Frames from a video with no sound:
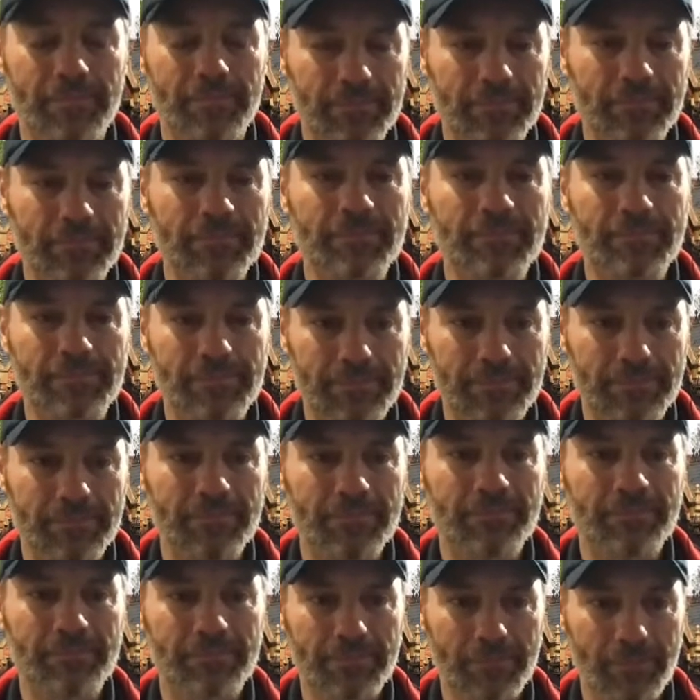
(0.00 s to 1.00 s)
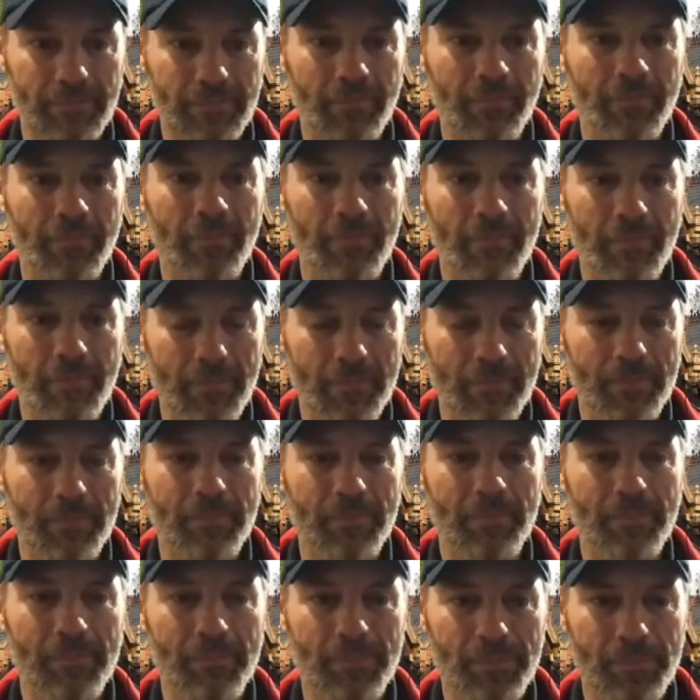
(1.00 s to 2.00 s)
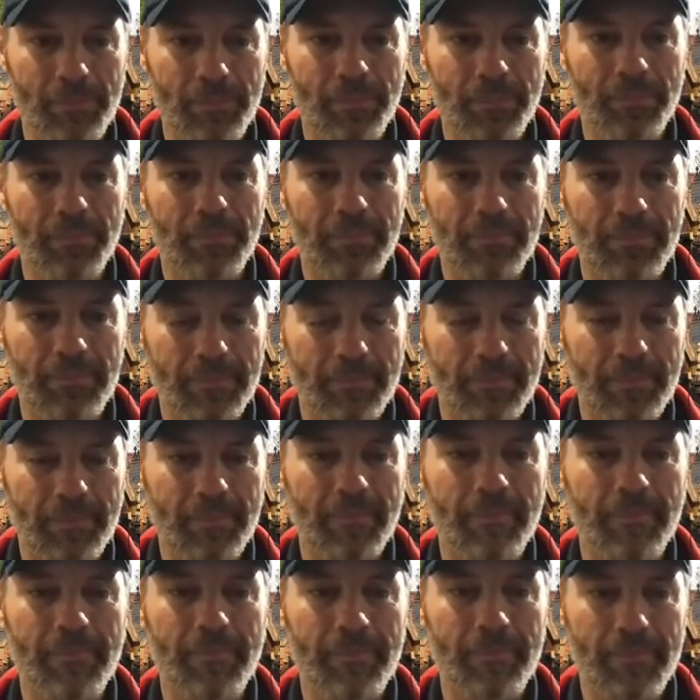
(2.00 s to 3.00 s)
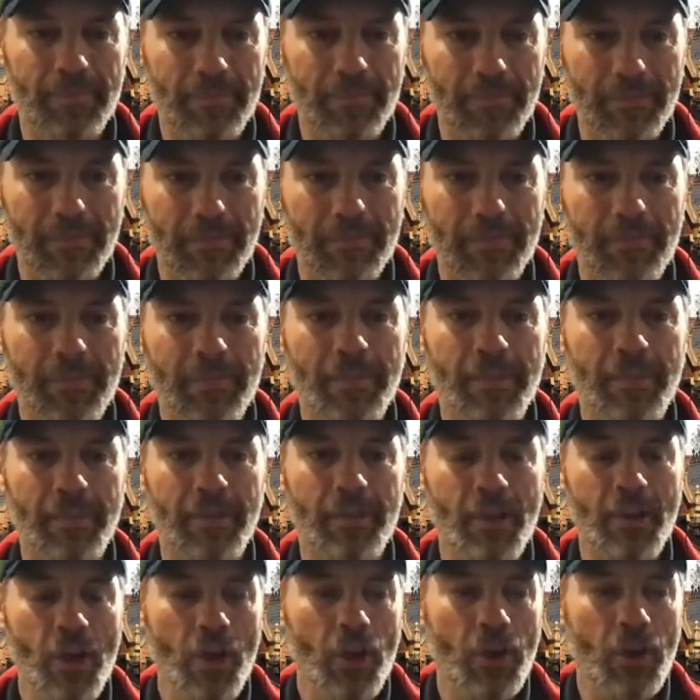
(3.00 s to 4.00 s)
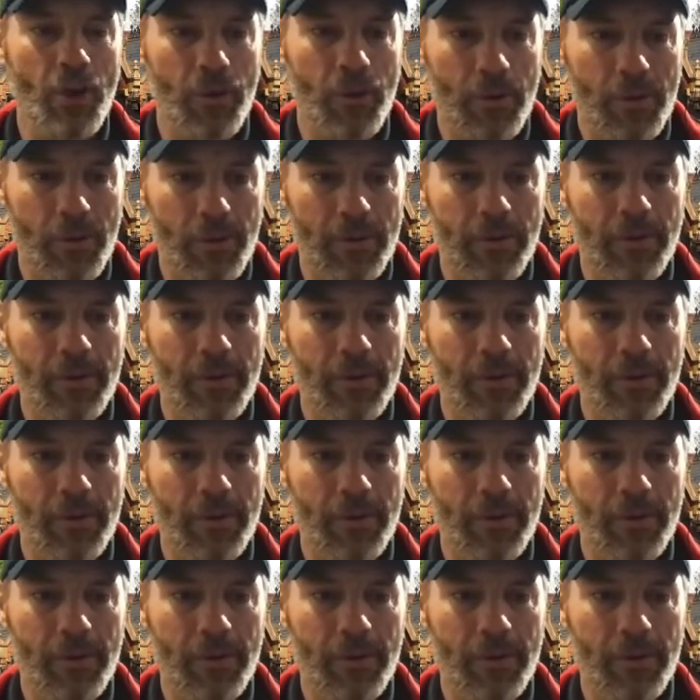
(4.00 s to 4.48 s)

it's incredible. Like you just see things you've never seen before. I love it. Like we